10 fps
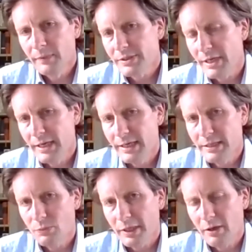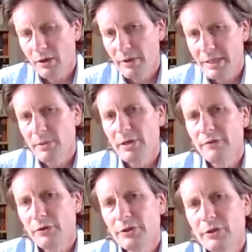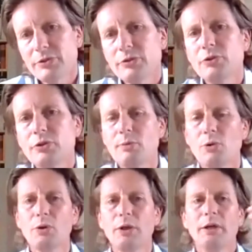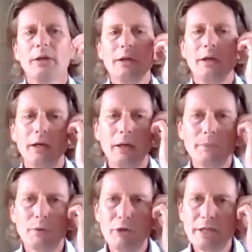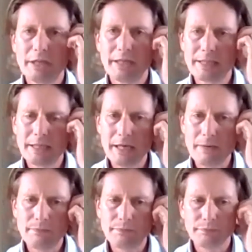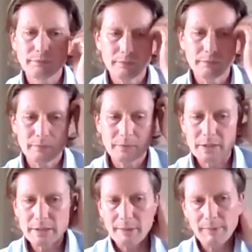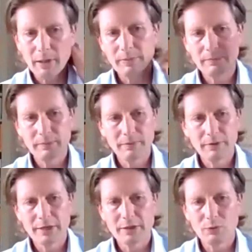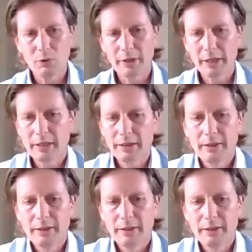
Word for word: says they can't raise money for you because you're too small, Rich and his team step up. They do all the